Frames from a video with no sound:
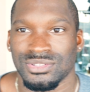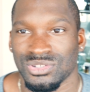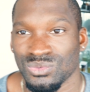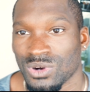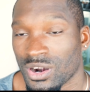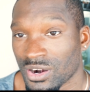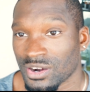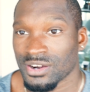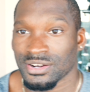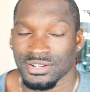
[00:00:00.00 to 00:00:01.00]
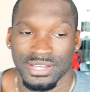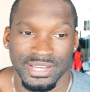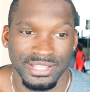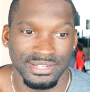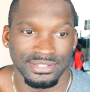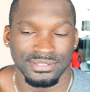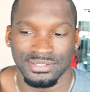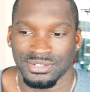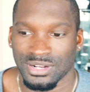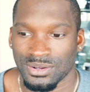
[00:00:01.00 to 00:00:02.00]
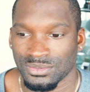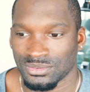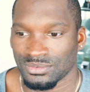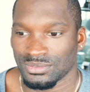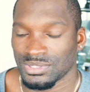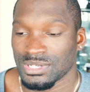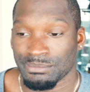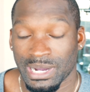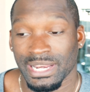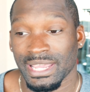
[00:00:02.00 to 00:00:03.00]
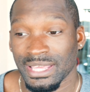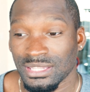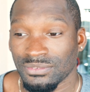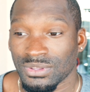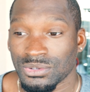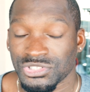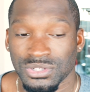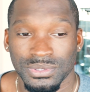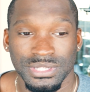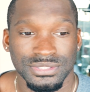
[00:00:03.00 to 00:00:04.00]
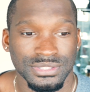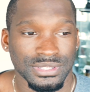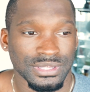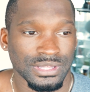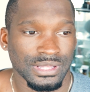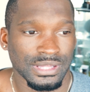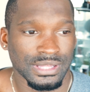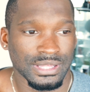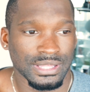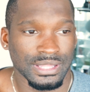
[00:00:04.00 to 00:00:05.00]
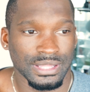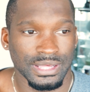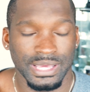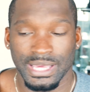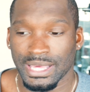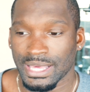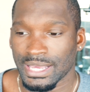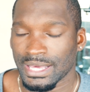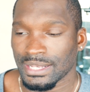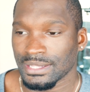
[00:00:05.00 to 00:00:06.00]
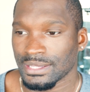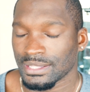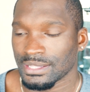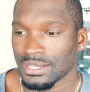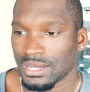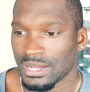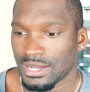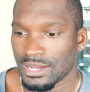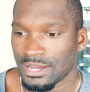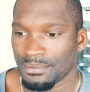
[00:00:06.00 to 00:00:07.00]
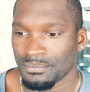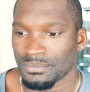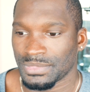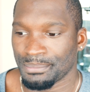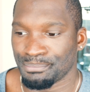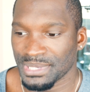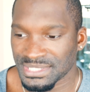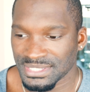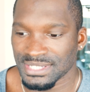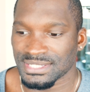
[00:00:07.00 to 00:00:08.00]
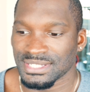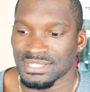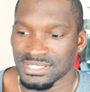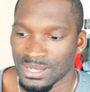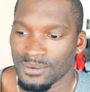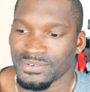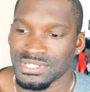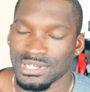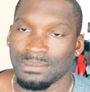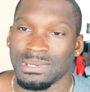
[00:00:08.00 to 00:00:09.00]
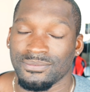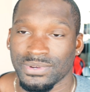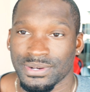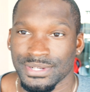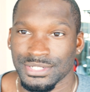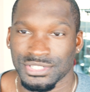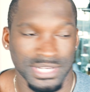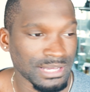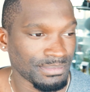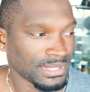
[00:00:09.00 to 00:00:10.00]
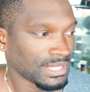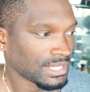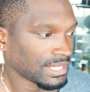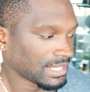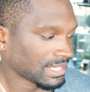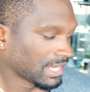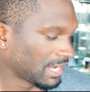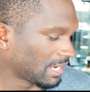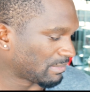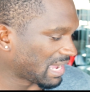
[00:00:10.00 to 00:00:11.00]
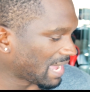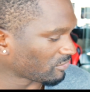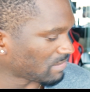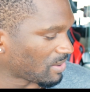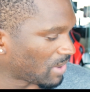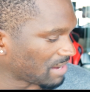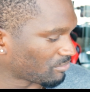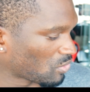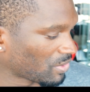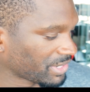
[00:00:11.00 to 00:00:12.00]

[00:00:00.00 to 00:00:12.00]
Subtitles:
to earn, and by the end of those units. And the business itself is gonna be in very good shape. I have on my whiteboard